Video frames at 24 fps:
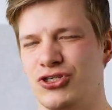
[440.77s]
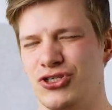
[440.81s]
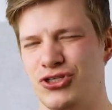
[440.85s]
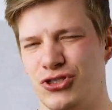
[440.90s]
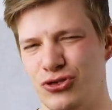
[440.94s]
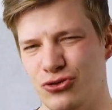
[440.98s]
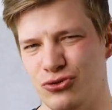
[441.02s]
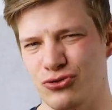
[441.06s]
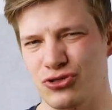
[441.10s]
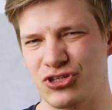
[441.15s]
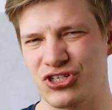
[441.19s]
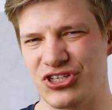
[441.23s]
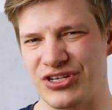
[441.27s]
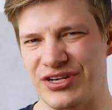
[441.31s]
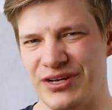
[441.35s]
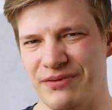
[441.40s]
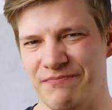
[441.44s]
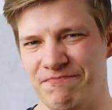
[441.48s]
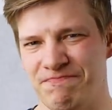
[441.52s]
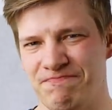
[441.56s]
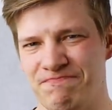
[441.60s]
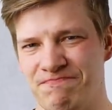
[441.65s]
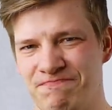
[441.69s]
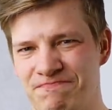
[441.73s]
douchey.
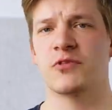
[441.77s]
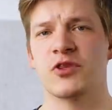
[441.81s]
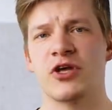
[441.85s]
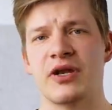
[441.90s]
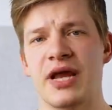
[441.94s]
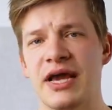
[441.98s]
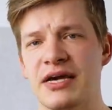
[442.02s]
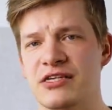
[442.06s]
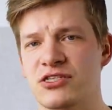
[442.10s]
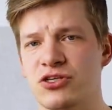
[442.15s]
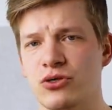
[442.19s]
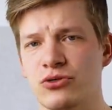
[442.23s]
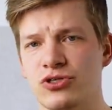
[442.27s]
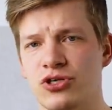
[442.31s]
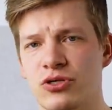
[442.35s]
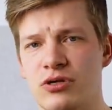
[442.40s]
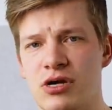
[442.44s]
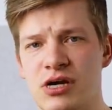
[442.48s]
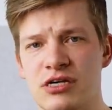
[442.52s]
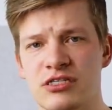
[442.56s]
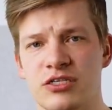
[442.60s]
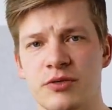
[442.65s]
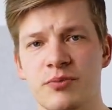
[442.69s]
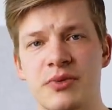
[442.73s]
The next social
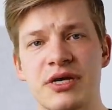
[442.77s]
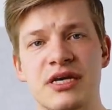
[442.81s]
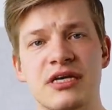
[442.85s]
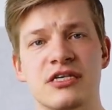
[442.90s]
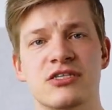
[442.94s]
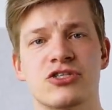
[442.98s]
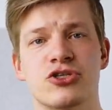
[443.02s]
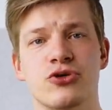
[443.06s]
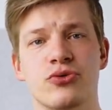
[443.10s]
custom is